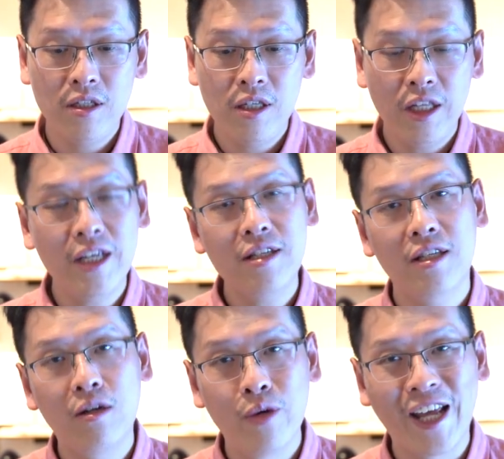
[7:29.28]
it
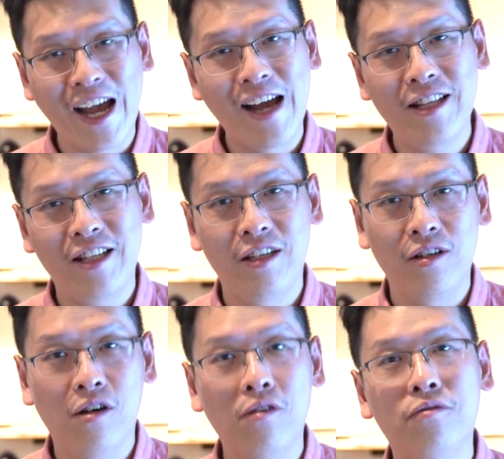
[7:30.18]
is a reality
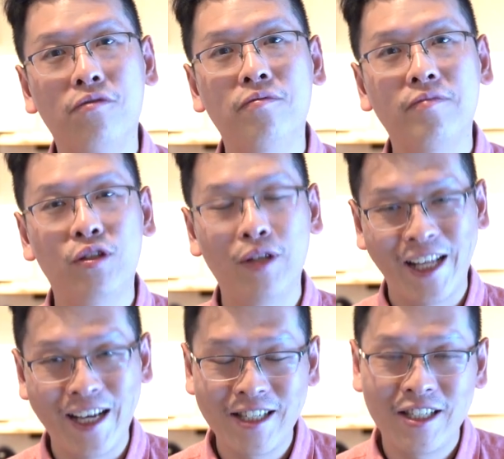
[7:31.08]
of
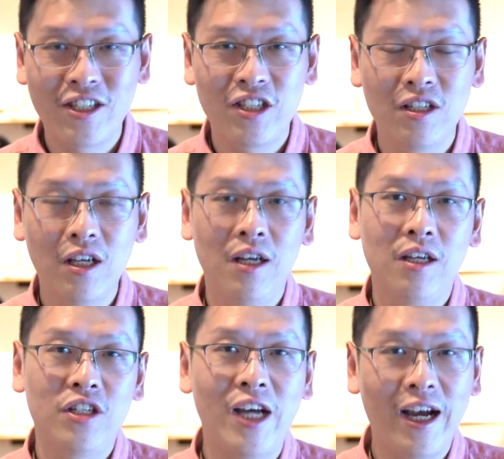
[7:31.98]
today's
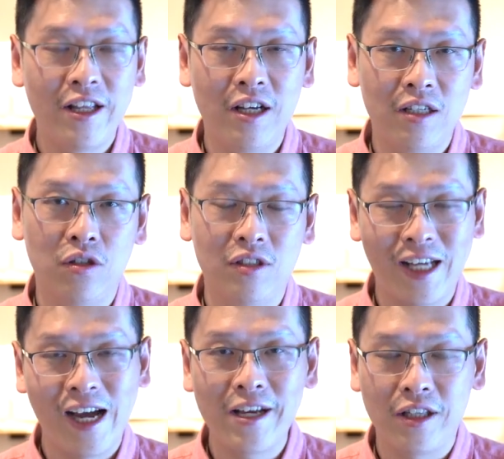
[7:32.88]
China
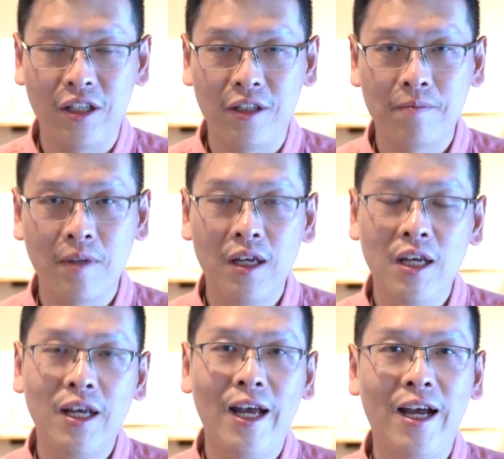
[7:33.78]
society.
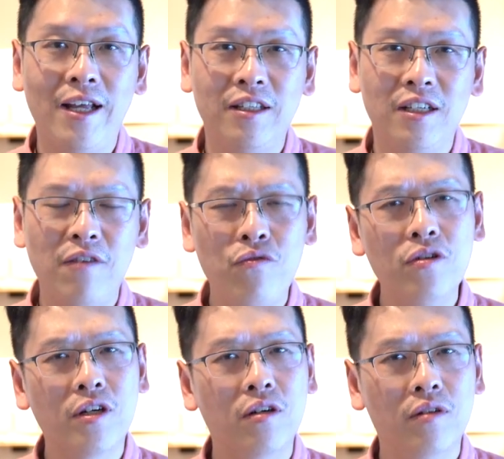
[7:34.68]
And if
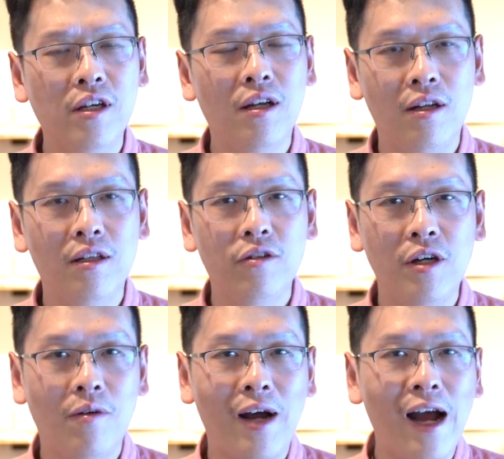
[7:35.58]

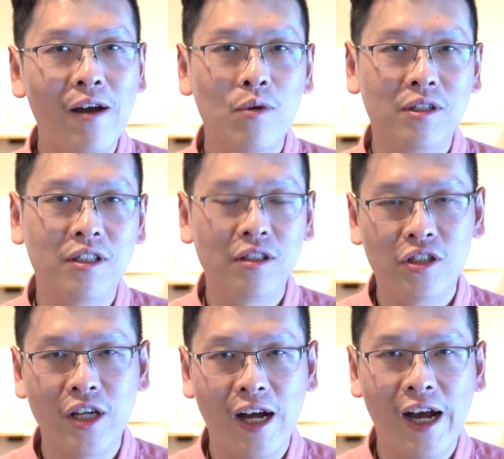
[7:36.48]
I was in
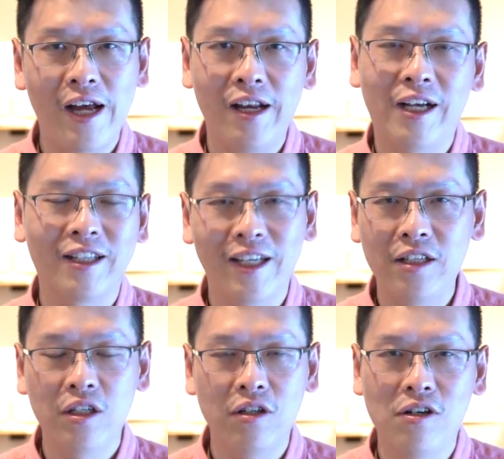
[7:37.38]
Shanghai, like a
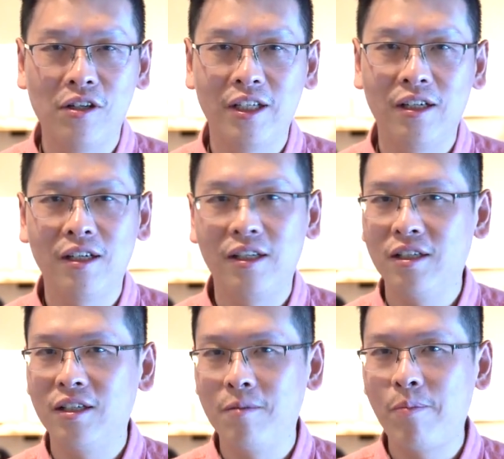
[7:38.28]
dating corner
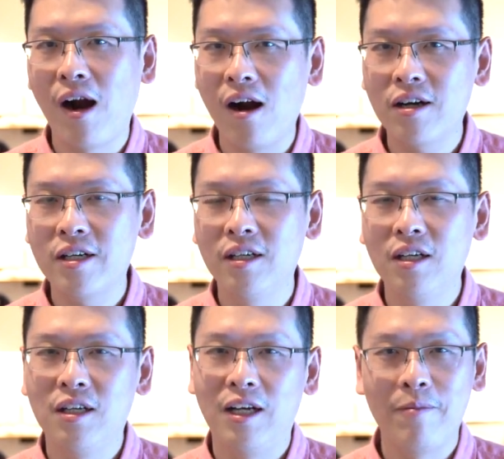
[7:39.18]
park.
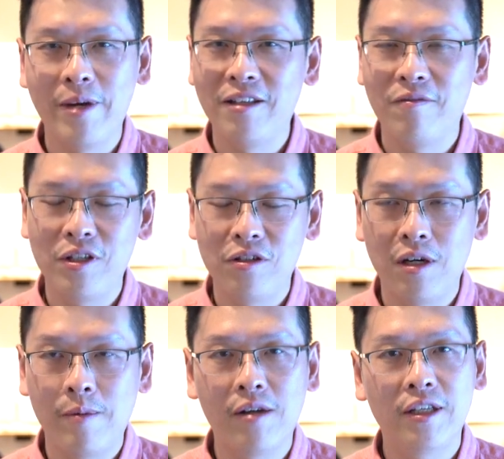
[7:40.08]
I made a video
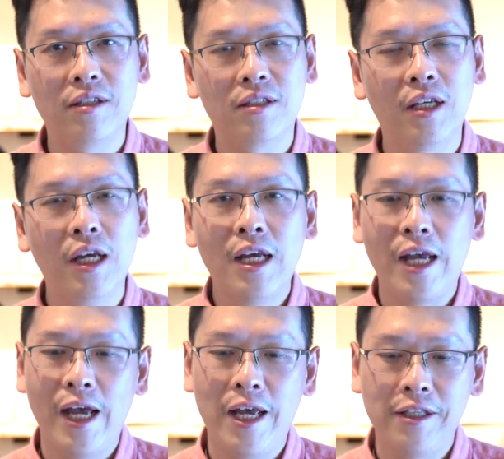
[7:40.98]
about this.
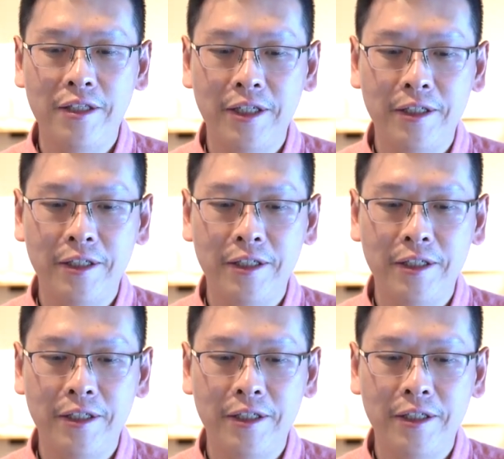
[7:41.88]
And